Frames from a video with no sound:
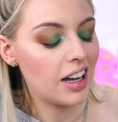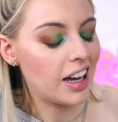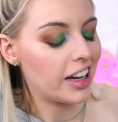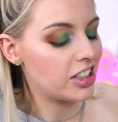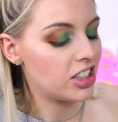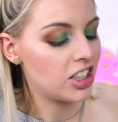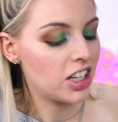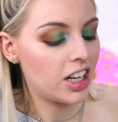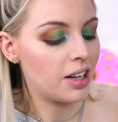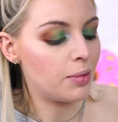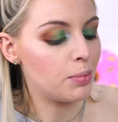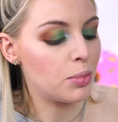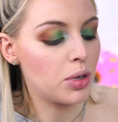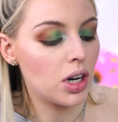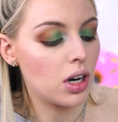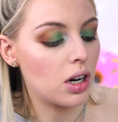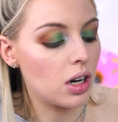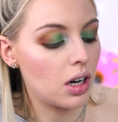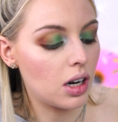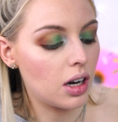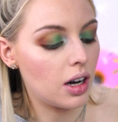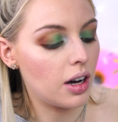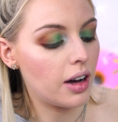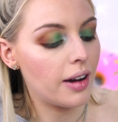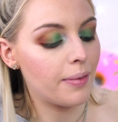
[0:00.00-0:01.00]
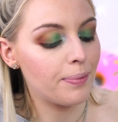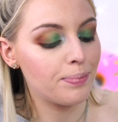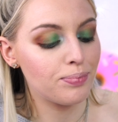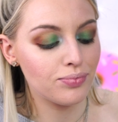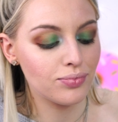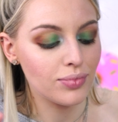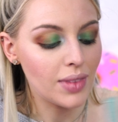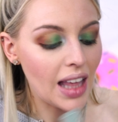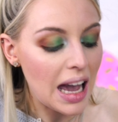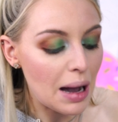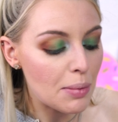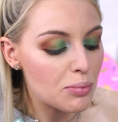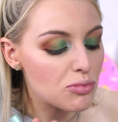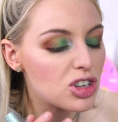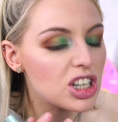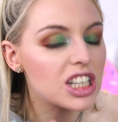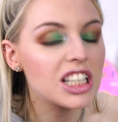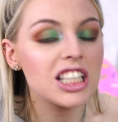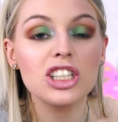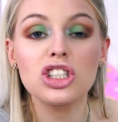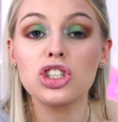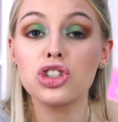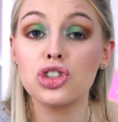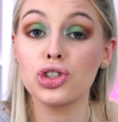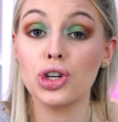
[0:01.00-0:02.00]
actually I'm not. I'm
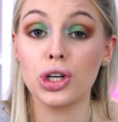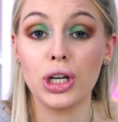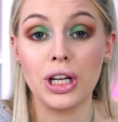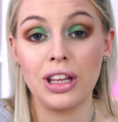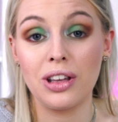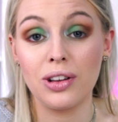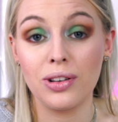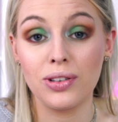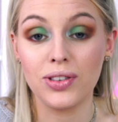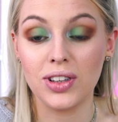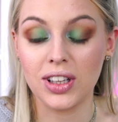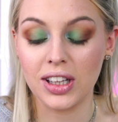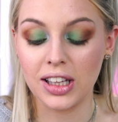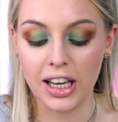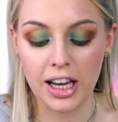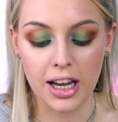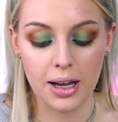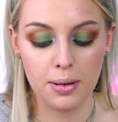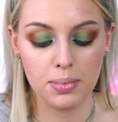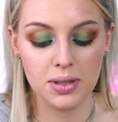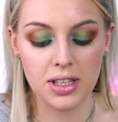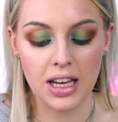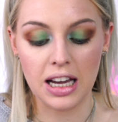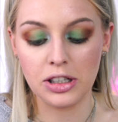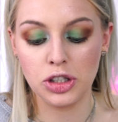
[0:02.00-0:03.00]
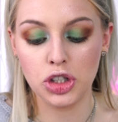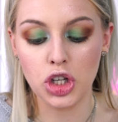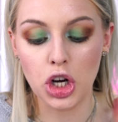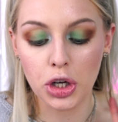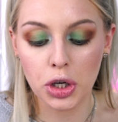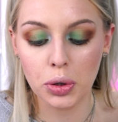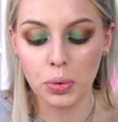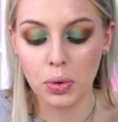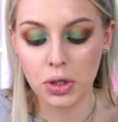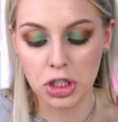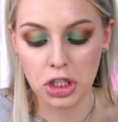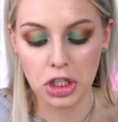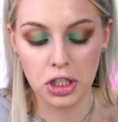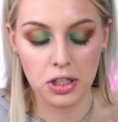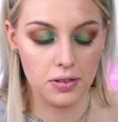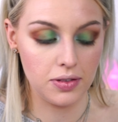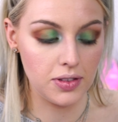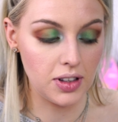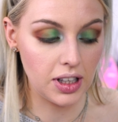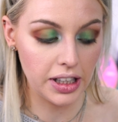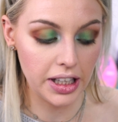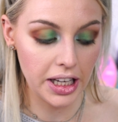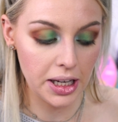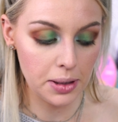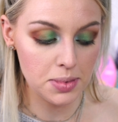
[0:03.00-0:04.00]
really struggling with the lips. I don't know what to do
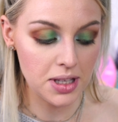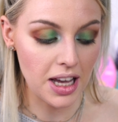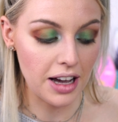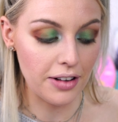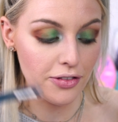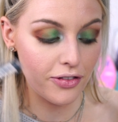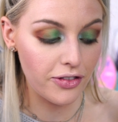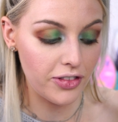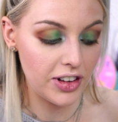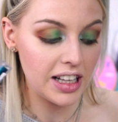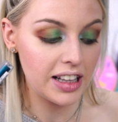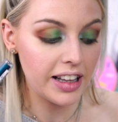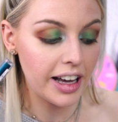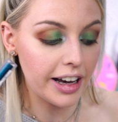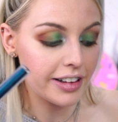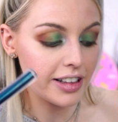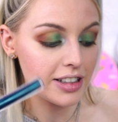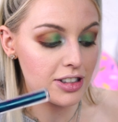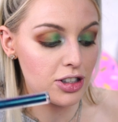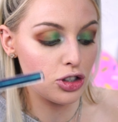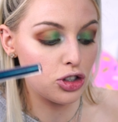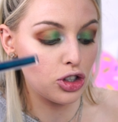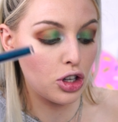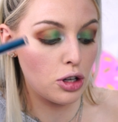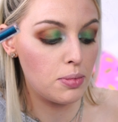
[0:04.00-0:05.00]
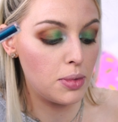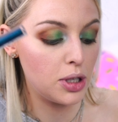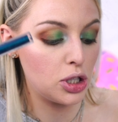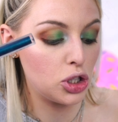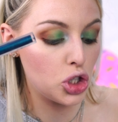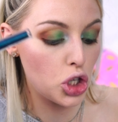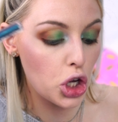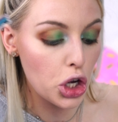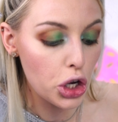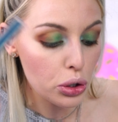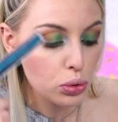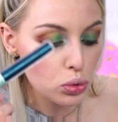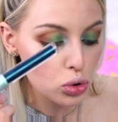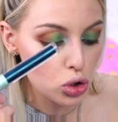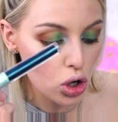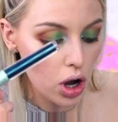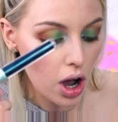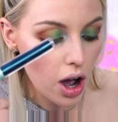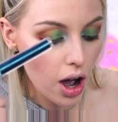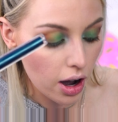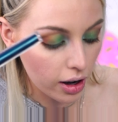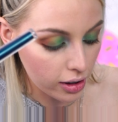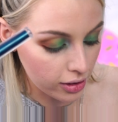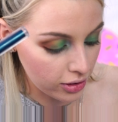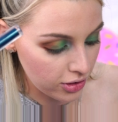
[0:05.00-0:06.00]
with the lips. I feel like this is going to be too
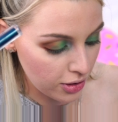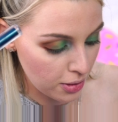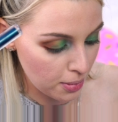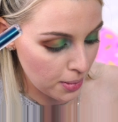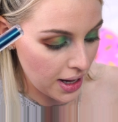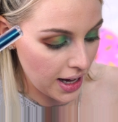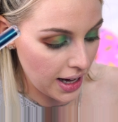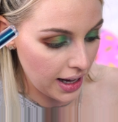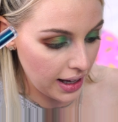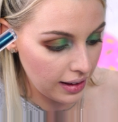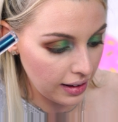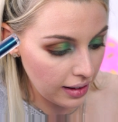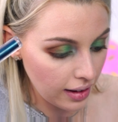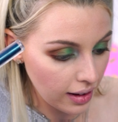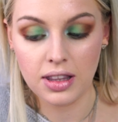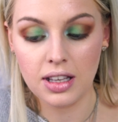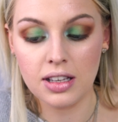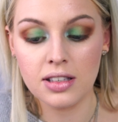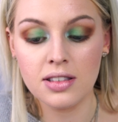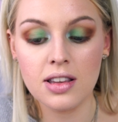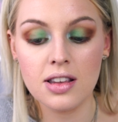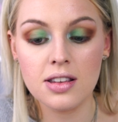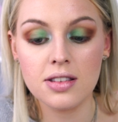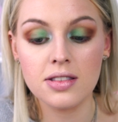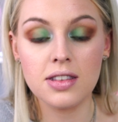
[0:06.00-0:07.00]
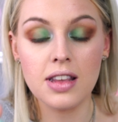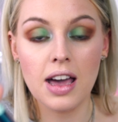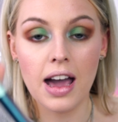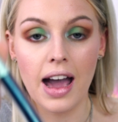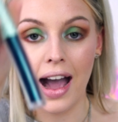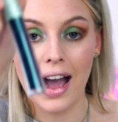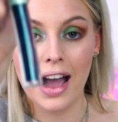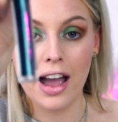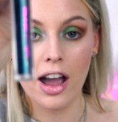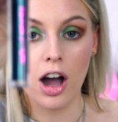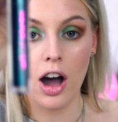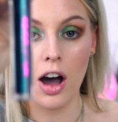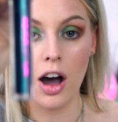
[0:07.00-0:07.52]
dark for me. This is the I